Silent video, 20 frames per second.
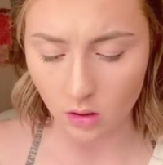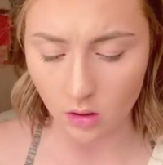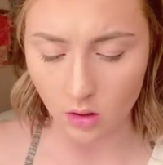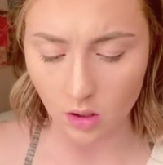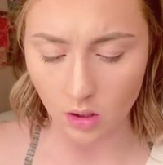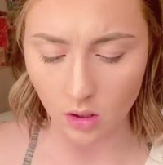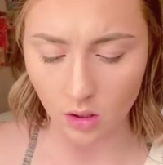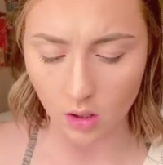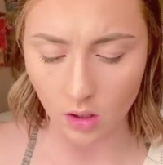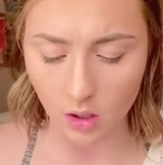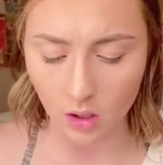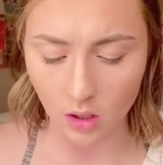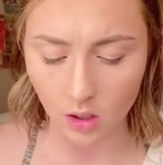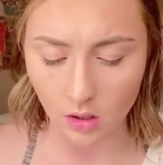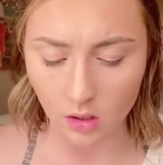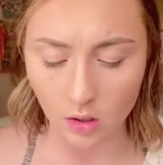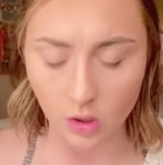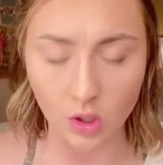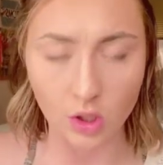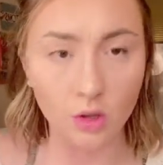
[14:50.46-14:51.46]

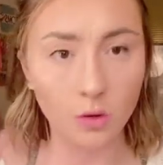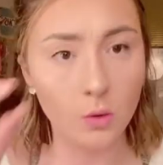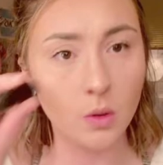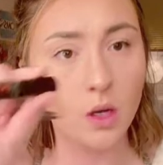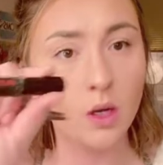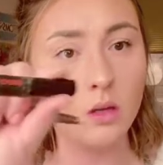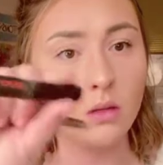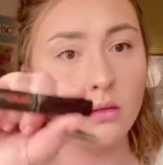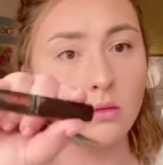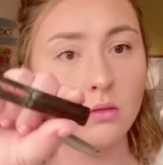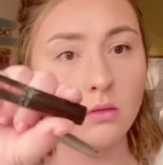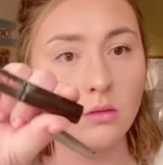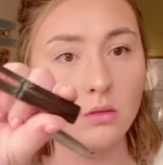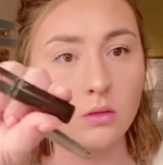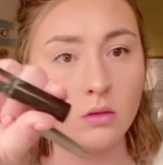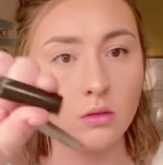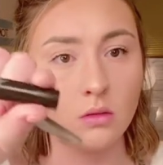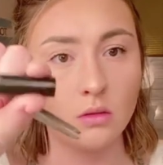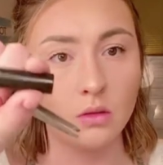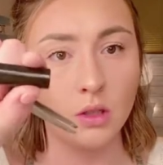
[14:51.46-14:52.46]
the Duo
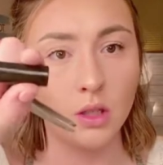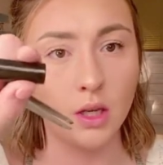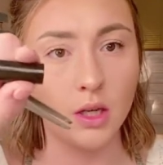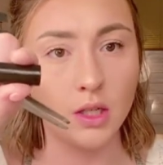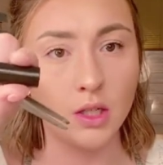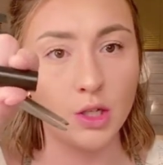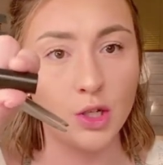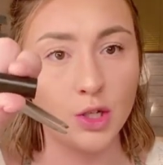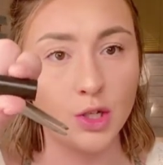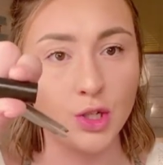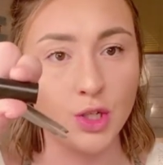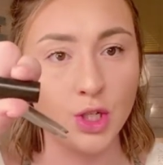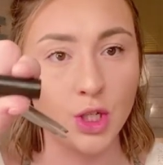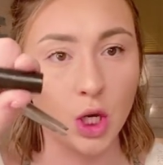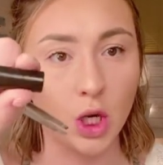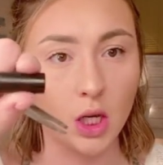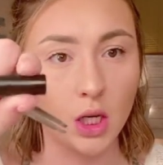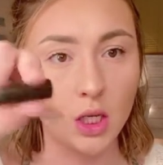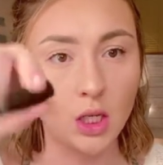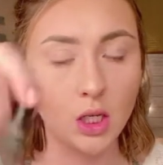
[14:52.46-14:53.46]
in
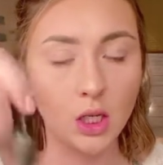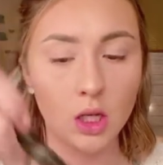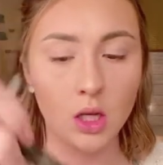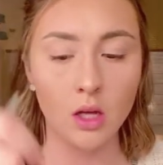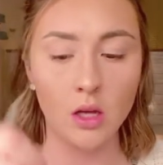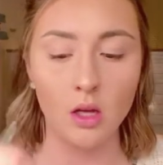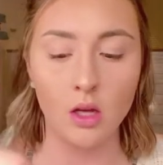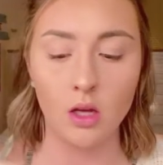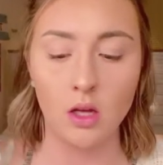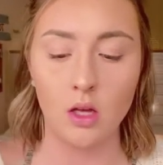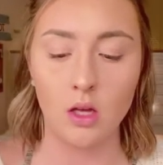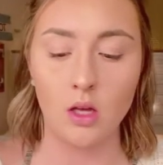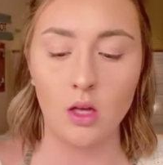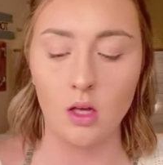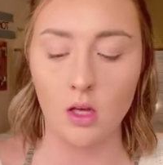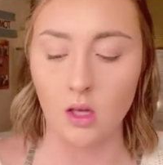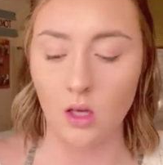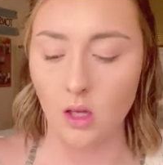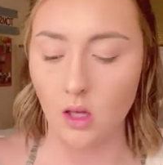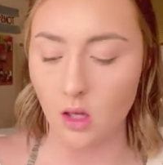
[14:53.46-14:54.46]
dark,
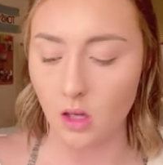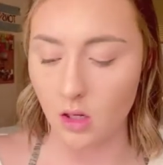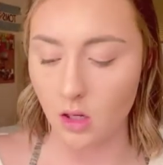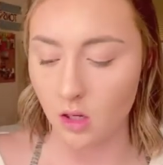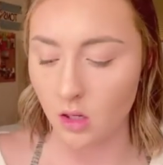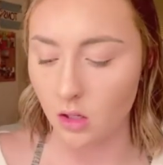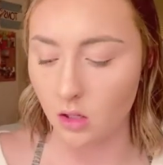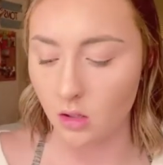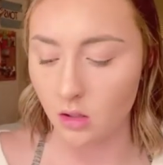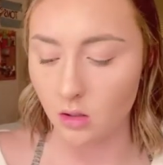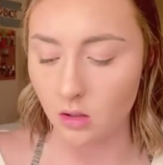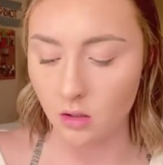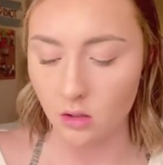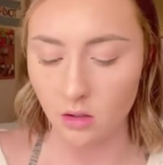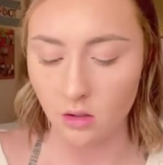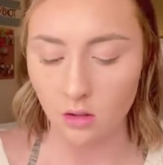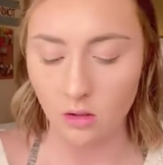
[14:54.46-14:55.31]
and